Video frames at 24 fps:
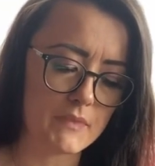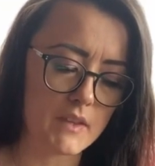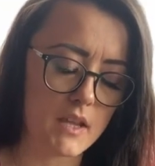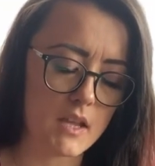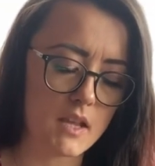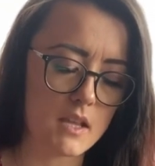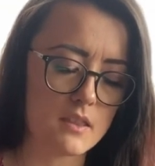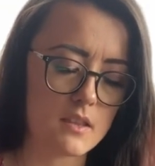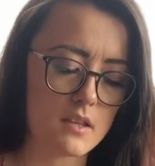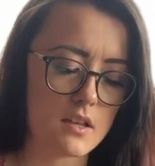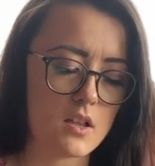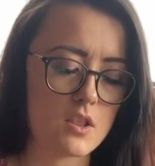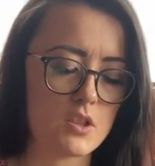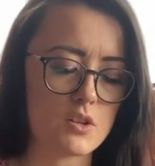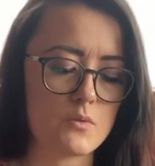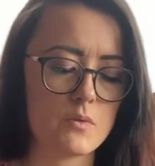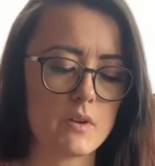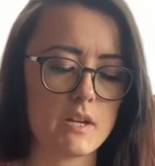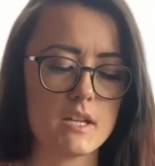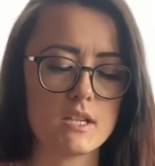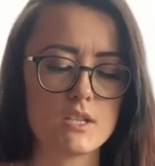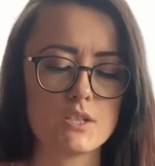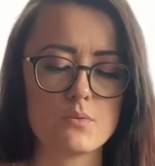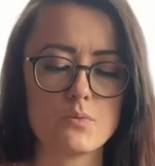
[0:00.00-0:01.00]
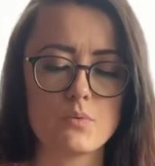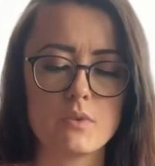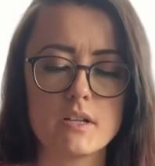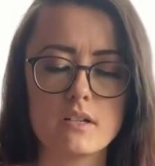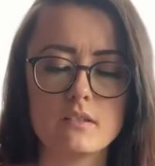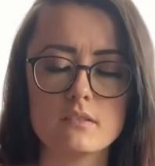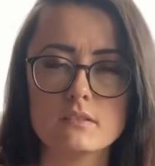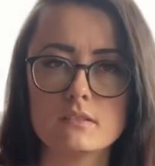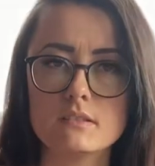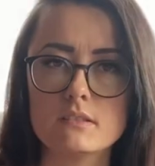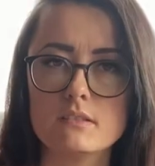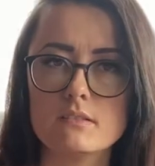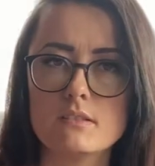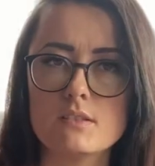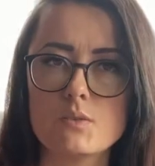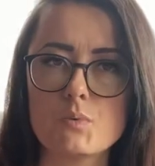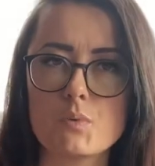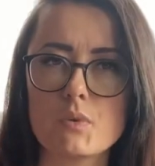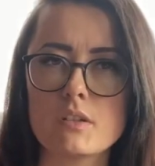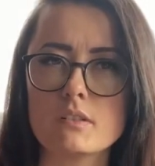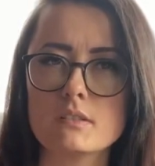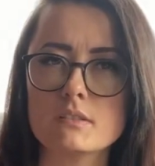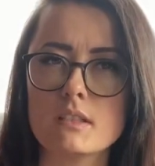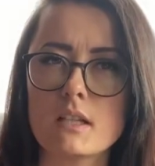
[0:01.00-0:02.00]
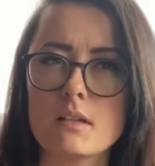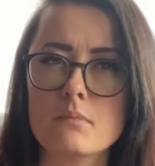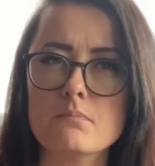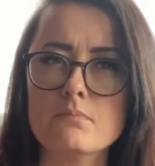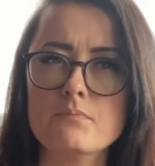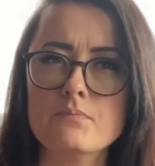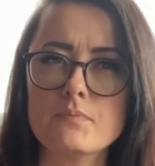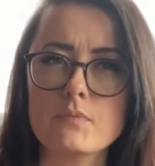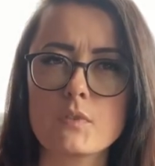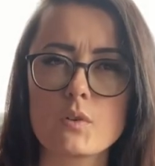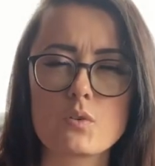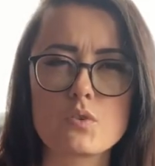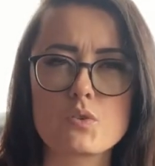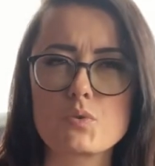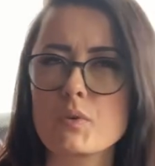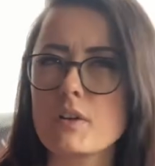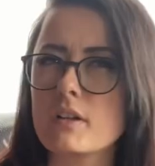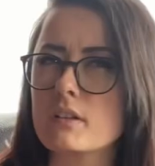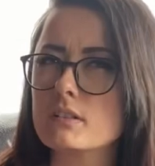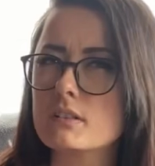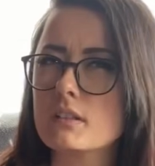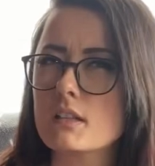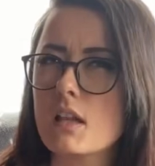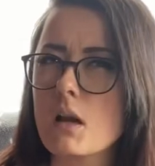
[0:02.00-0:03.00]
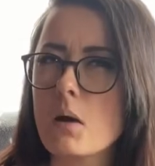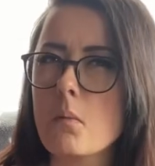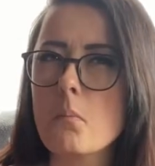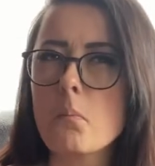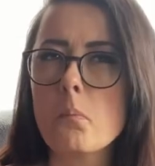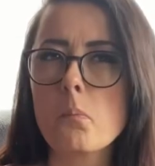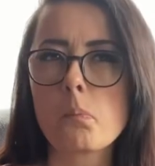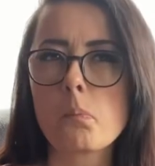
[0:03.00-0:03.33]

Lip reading: in the colorway Tweedledum or Tweedledee-Dum,